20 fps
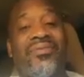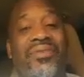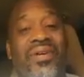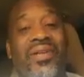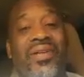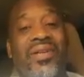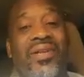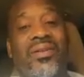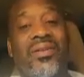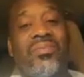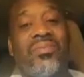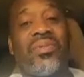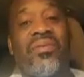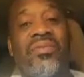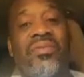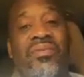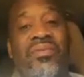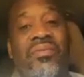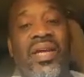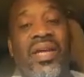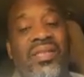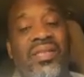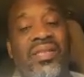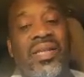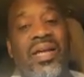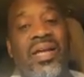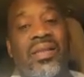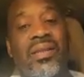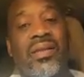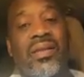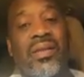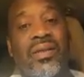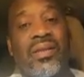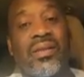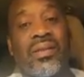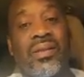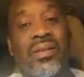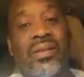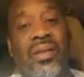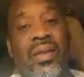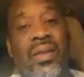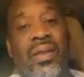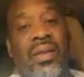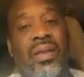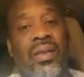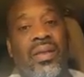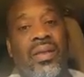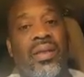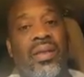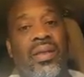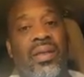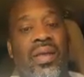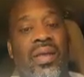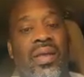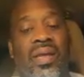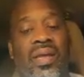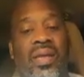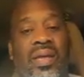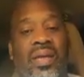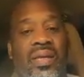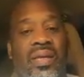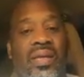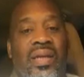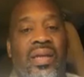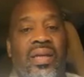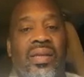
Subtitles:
fucked up information out there. And